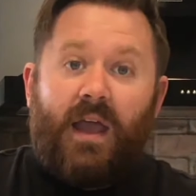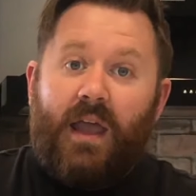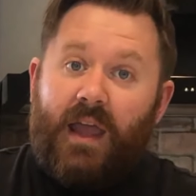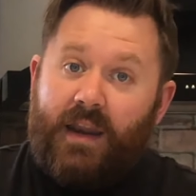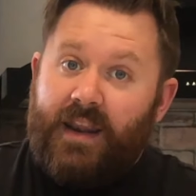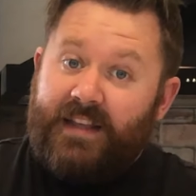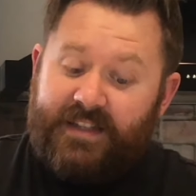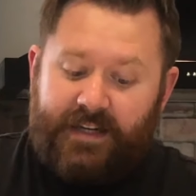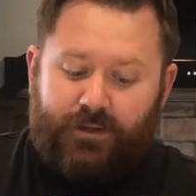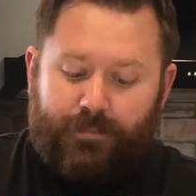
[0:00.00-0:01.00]
In this
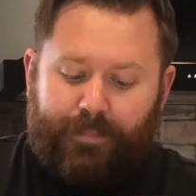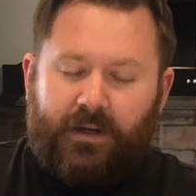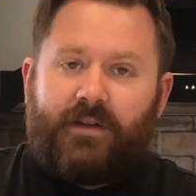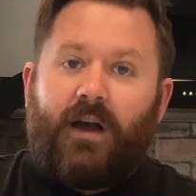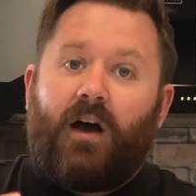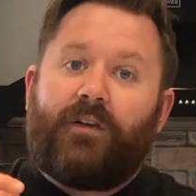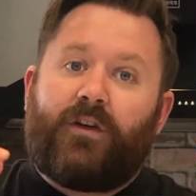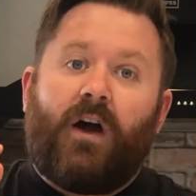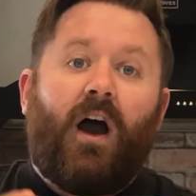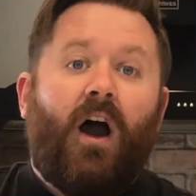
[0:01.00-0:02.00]
little pot, I've
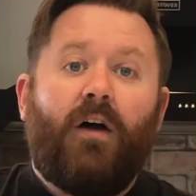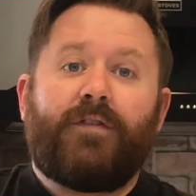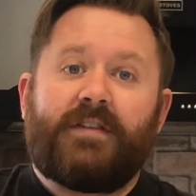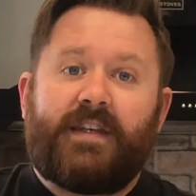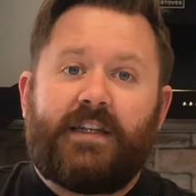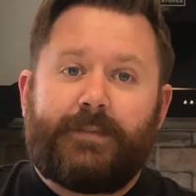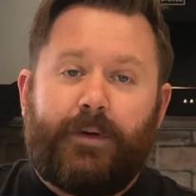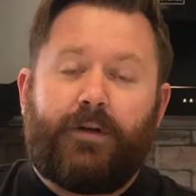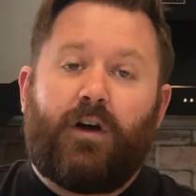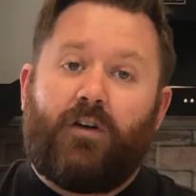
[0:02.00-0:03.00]
got half a
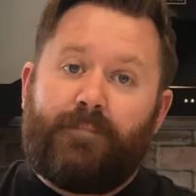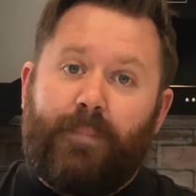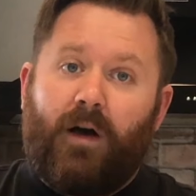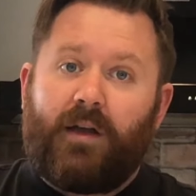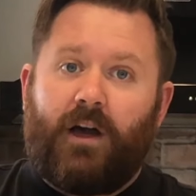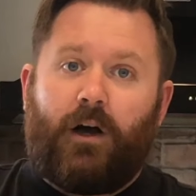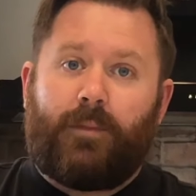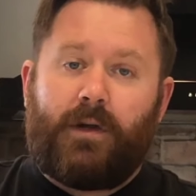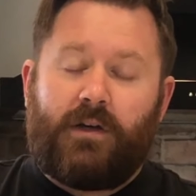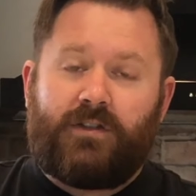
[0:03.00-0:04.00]
teaspoon of
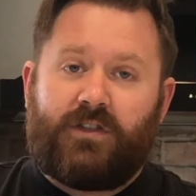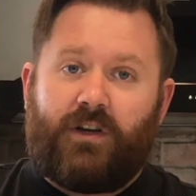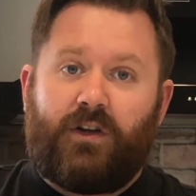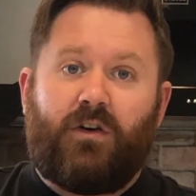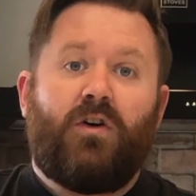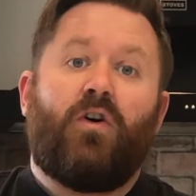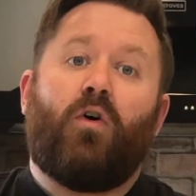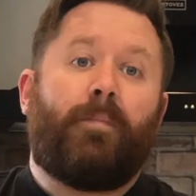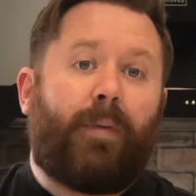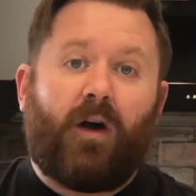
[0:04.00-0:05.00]
bicarbonate of soda,
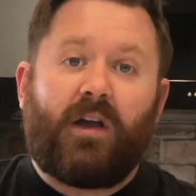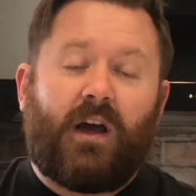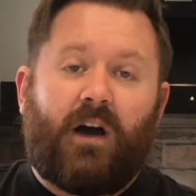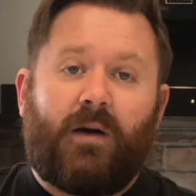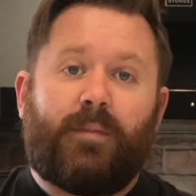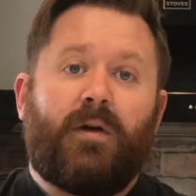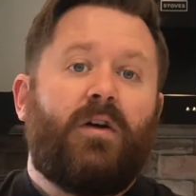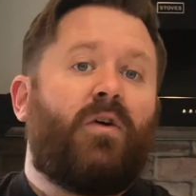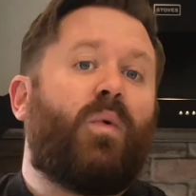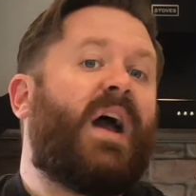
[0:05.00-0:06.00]
or bicarb,
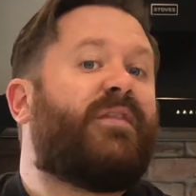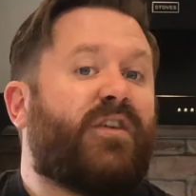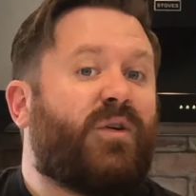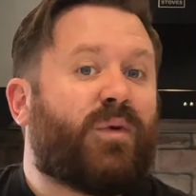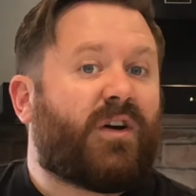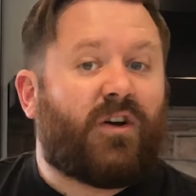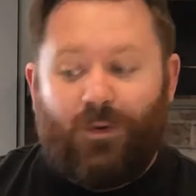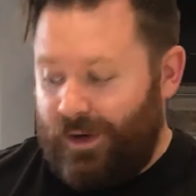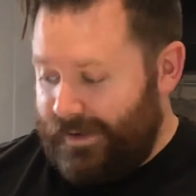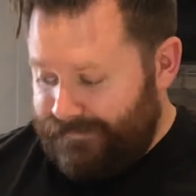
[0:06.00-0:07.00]
whatever you want to
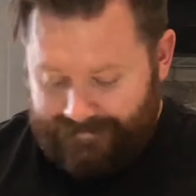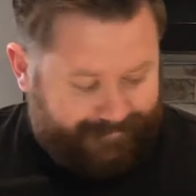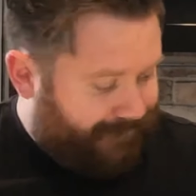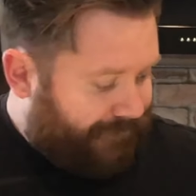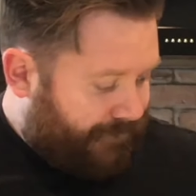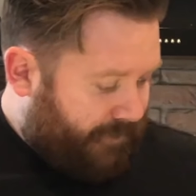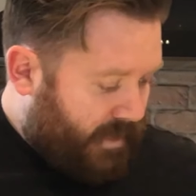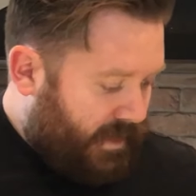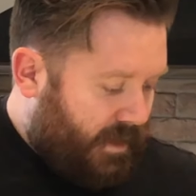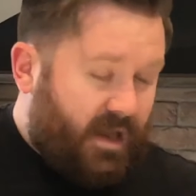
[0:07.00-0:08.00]
call it.
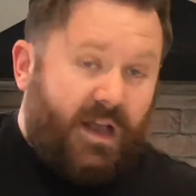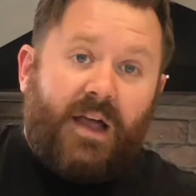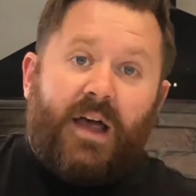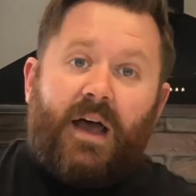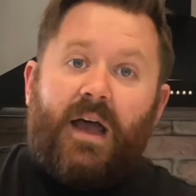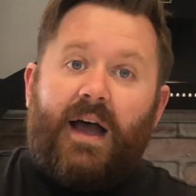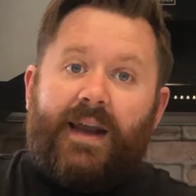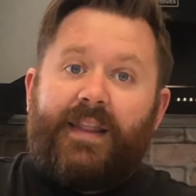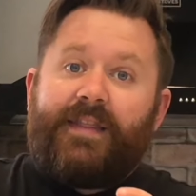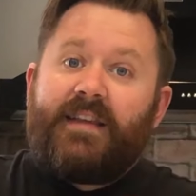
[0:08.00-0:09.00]
And
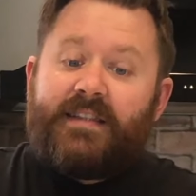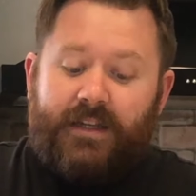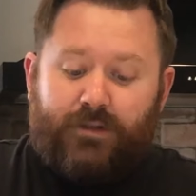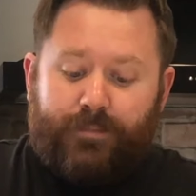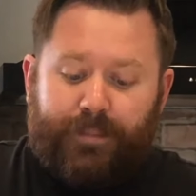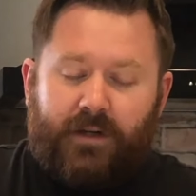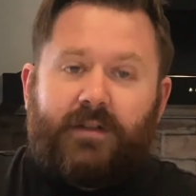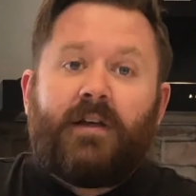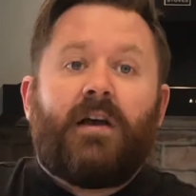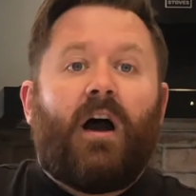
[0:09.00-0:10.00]
in this little pot,
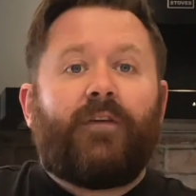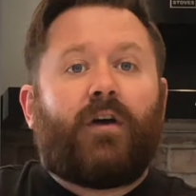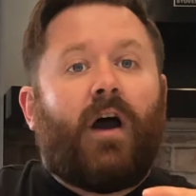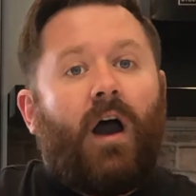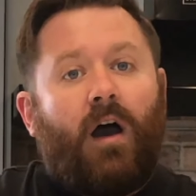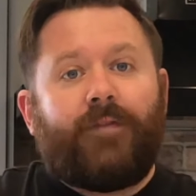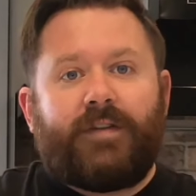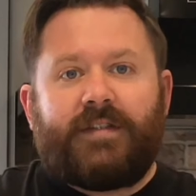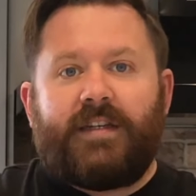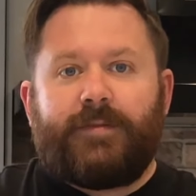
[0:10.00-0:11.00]
I've got half a
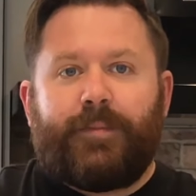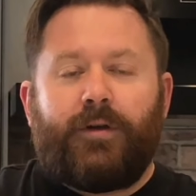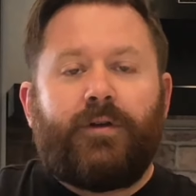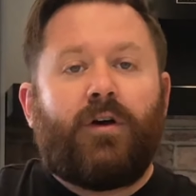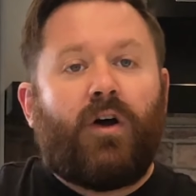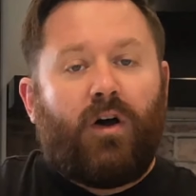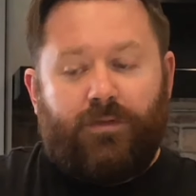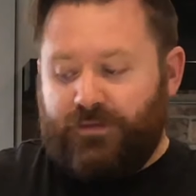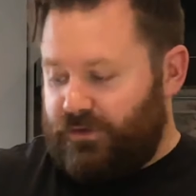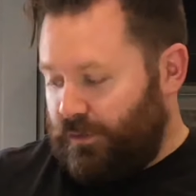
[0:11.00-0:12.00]
teaspoon of
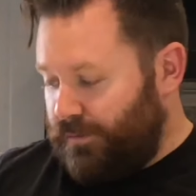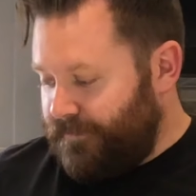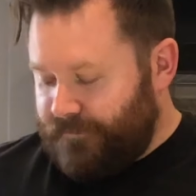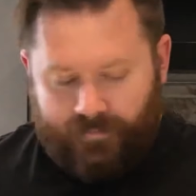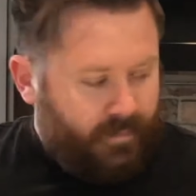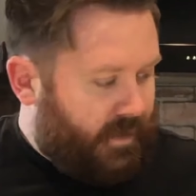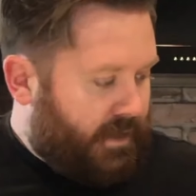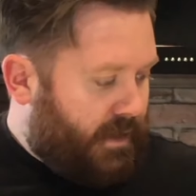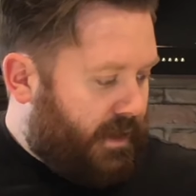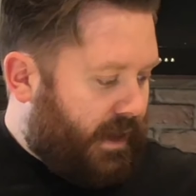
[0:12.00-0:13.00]
salt.
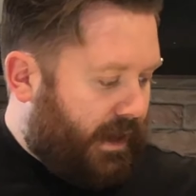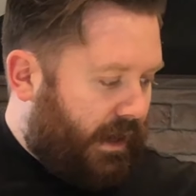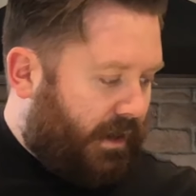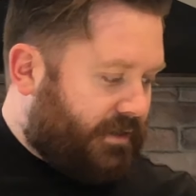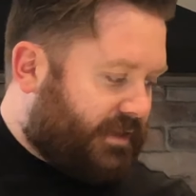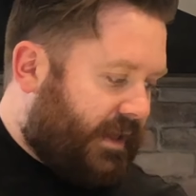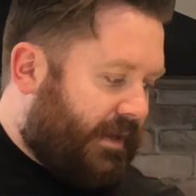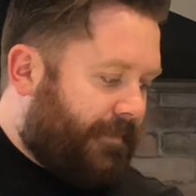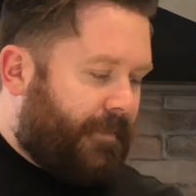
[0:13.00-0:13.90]
And lastly,